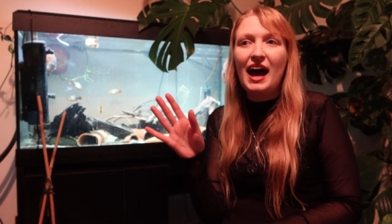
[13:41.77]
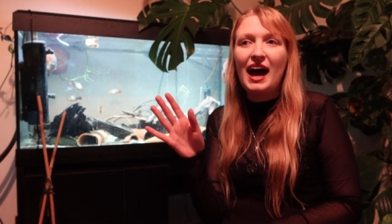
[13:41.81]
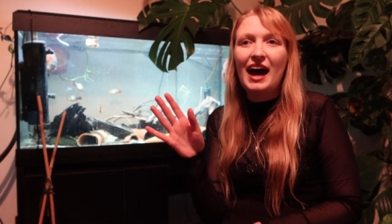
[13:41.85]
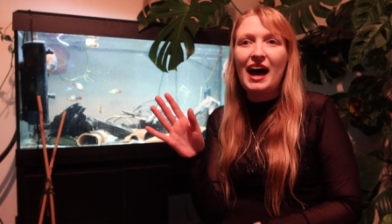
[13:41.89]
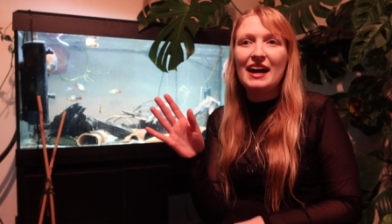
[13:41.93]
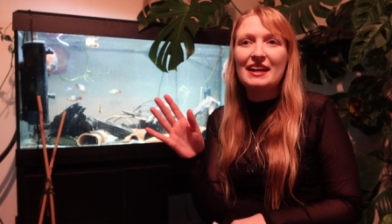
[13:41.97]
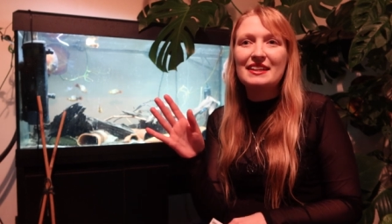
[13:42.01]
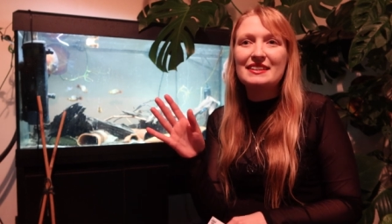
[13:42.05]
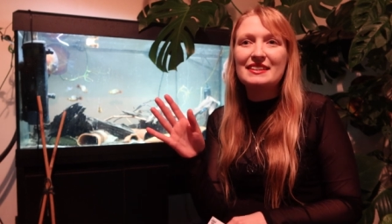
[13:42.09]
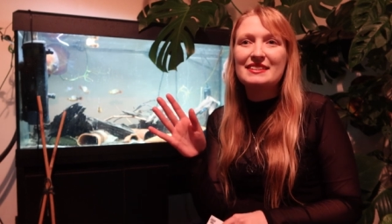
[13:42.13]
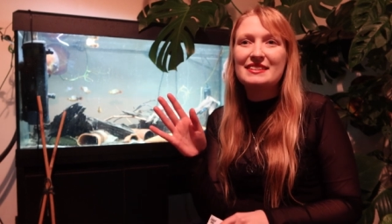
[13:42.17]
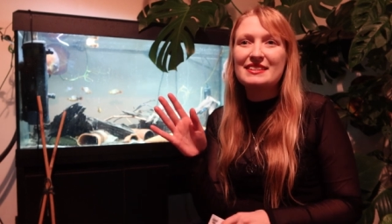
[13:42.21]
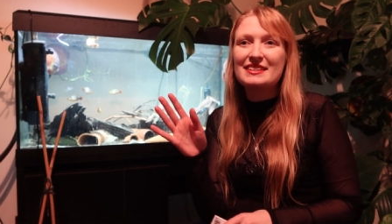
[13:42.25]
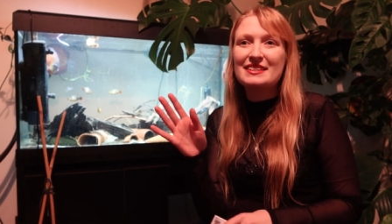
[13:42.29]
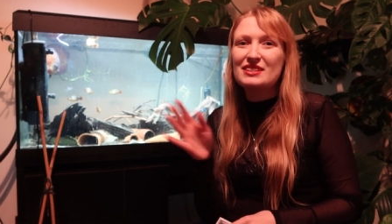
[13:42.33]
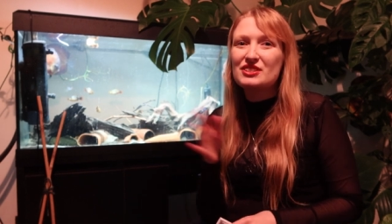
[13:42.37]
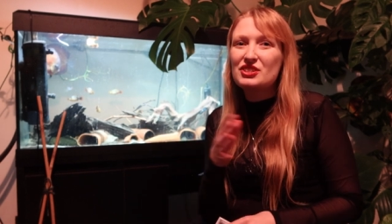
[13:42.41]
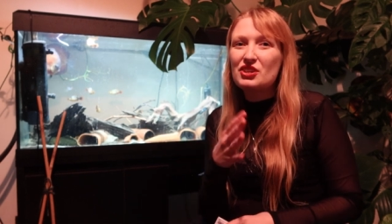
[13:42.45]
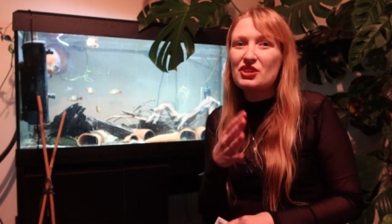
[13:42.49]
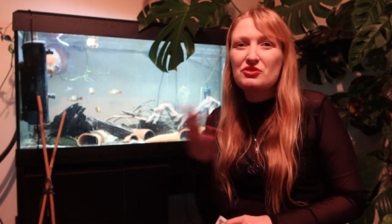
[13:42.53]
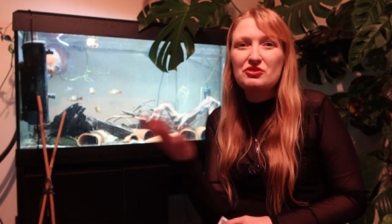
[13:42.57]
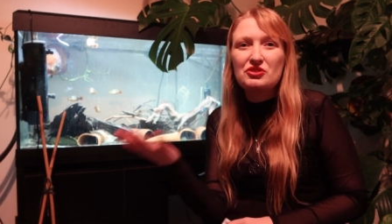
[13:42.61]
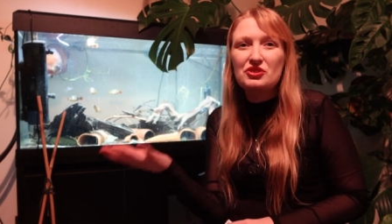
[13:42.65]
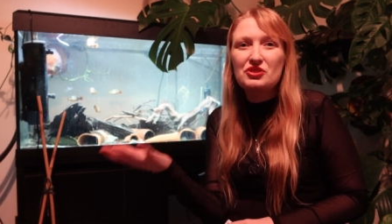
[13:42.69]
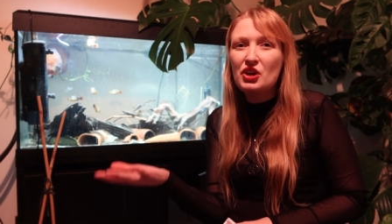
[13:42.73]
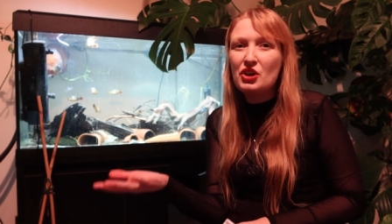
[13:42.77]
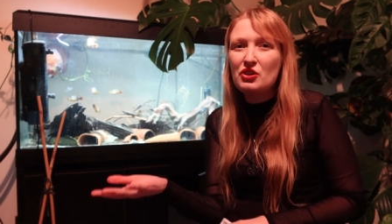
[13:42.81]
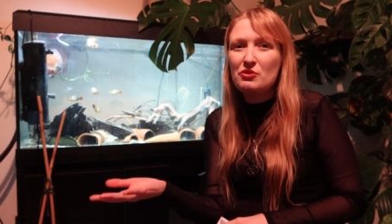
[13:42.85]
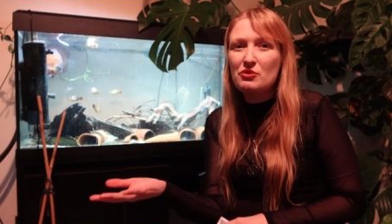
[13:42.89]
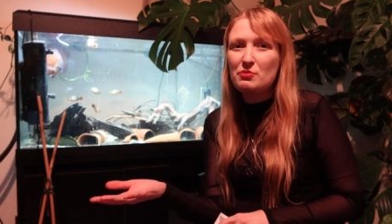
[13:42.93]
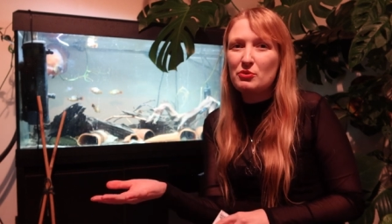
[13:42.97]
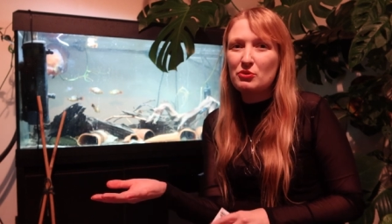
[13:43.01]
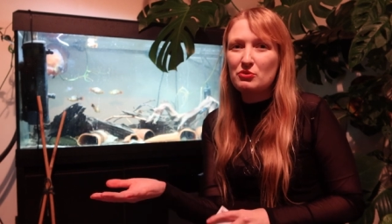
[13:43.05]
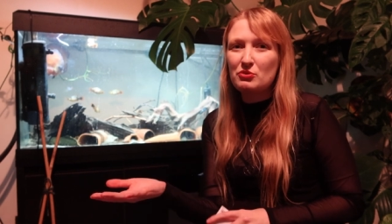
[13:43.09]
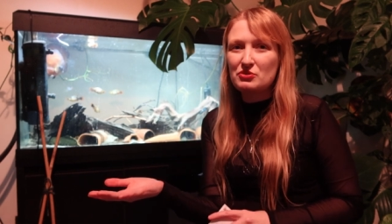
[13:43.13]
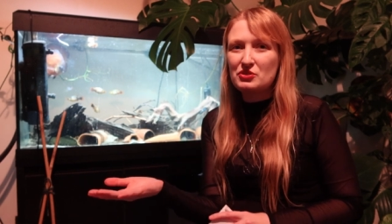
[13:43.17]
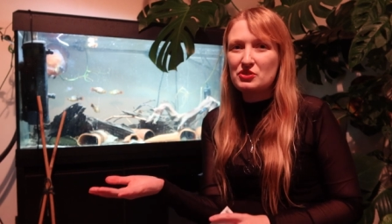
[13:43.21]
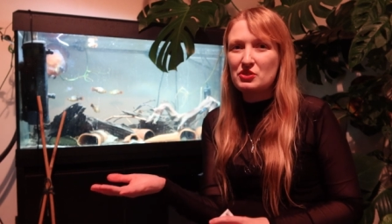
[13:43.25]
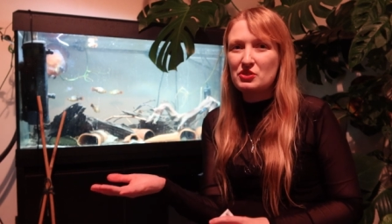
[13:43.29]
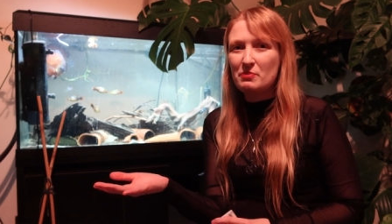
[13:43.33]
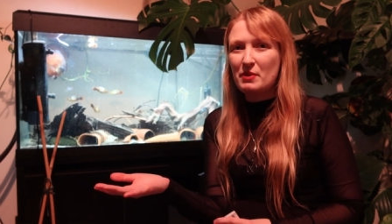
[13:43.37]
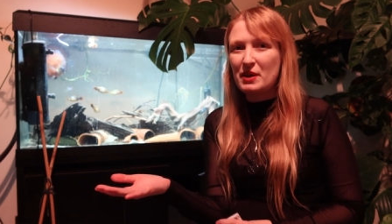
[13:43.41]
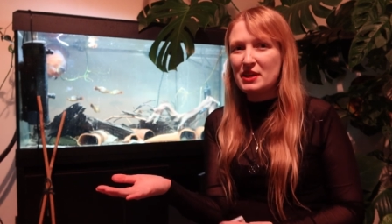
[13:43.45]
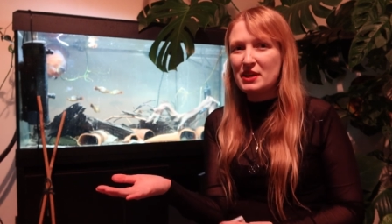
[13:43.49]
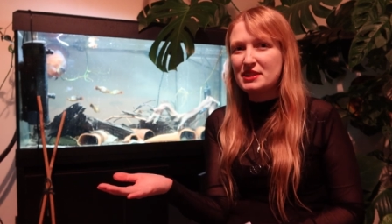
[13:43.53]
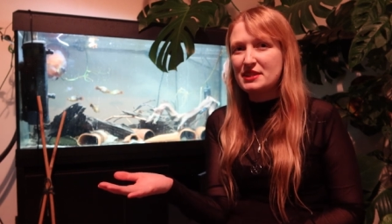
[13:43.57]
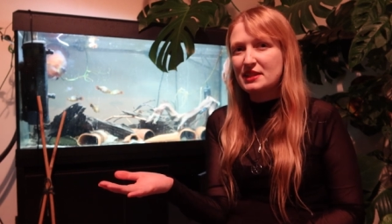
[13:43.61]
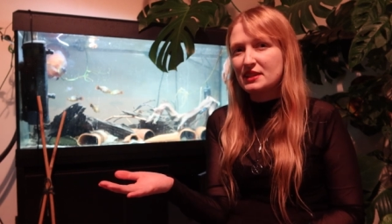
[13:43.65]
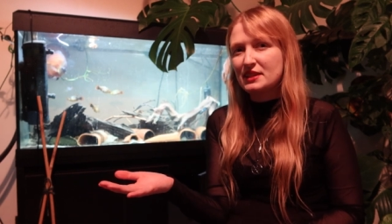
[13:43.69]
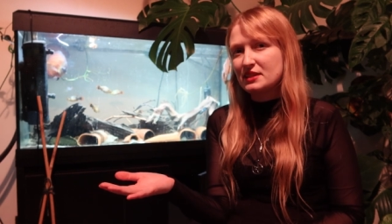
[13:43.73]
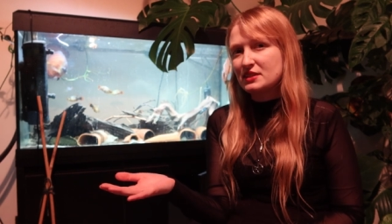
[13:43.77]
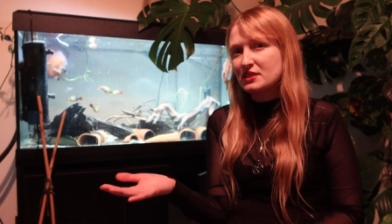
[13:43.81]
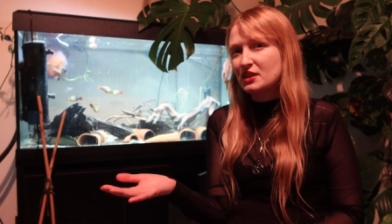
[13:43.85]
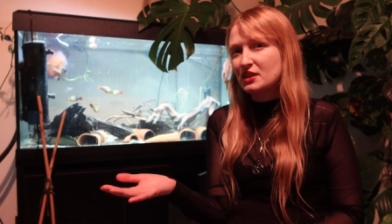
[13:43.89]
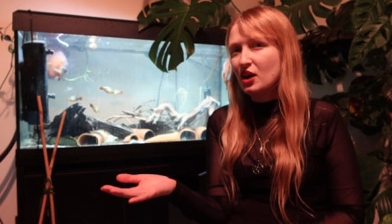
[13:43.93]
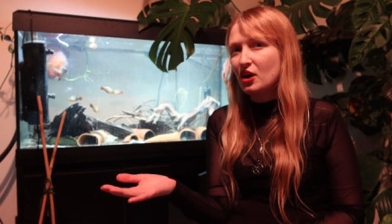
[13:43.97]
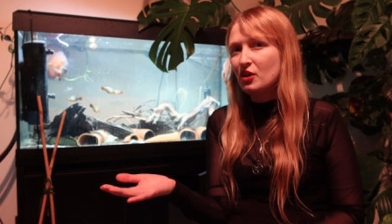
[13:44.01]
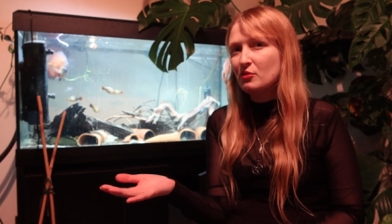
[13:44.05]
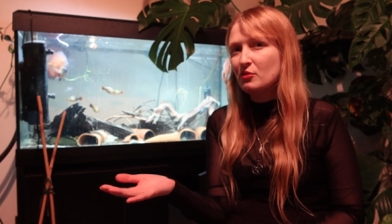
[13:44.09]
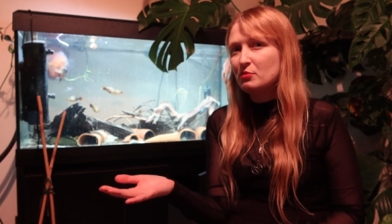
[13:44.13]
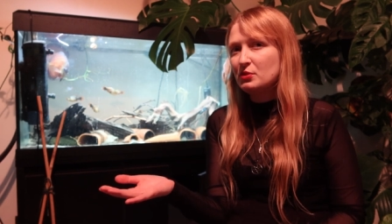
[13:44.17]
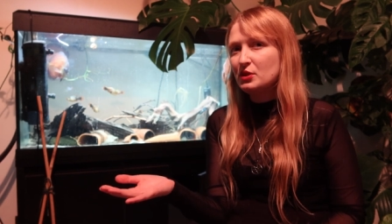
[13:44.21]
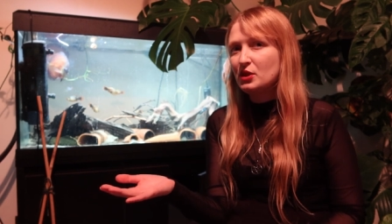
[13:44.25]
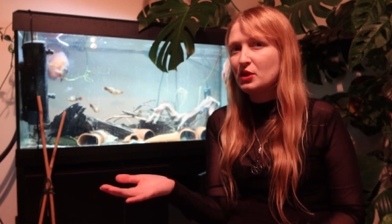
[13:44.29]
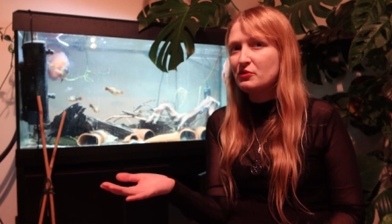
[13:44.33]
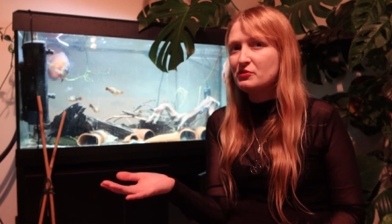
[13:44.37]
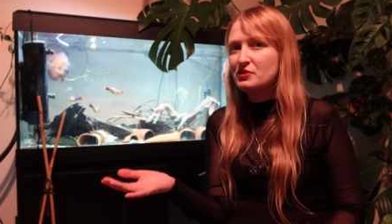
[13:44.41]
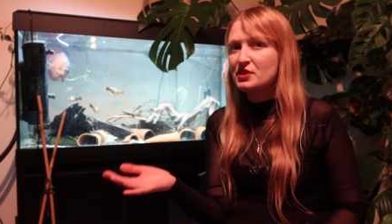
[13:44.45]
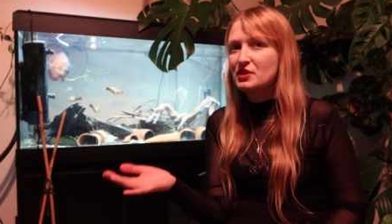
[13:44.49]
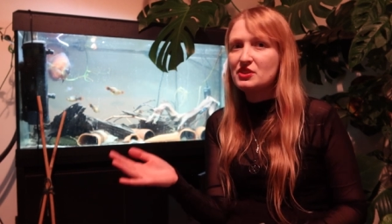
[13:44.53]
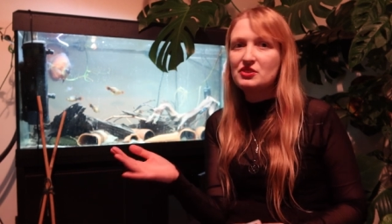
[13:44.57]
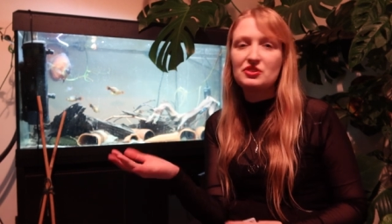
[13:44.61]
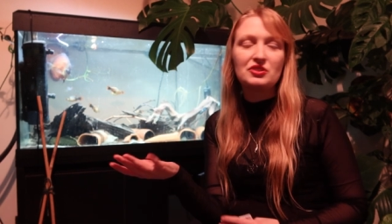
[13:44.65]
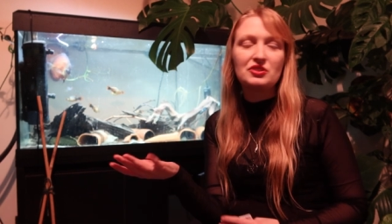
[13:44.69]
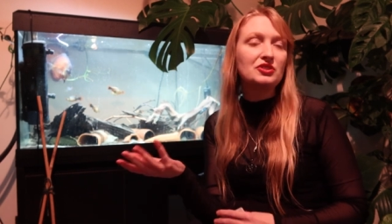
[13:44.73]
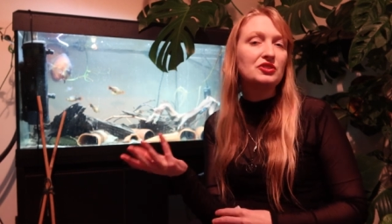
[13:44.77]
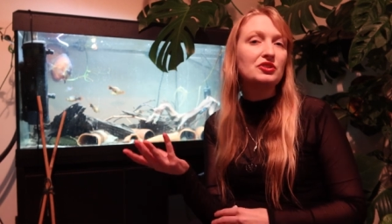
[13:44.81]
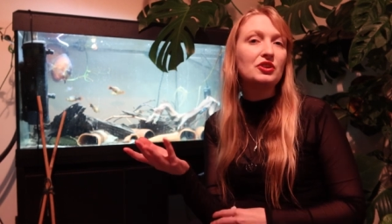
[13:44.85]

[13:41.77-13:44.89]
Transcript: And so Snowball's the best example of this.